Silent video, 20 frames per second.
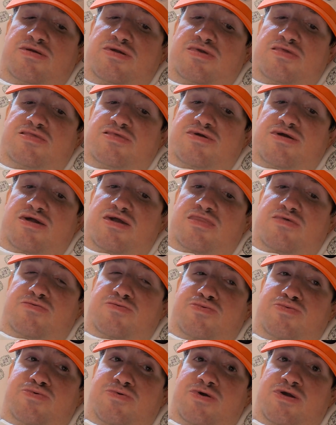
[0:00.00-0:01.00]
is kind of
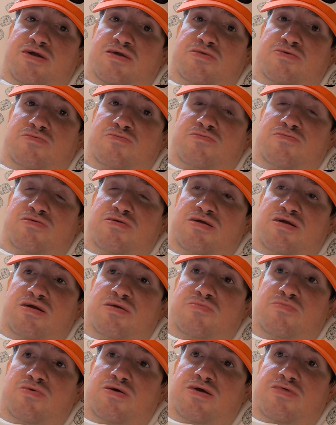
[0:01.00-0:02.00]
a factor
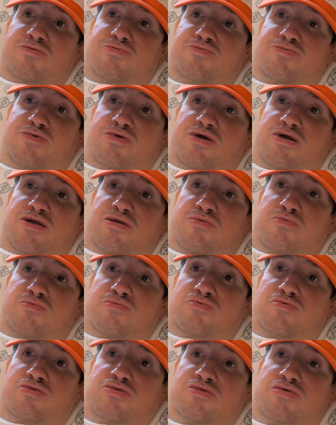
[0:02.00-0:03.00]
in why the
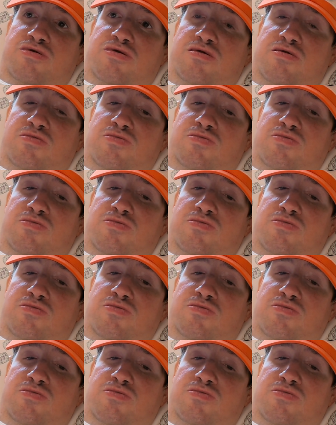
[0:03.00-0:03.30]
Flyers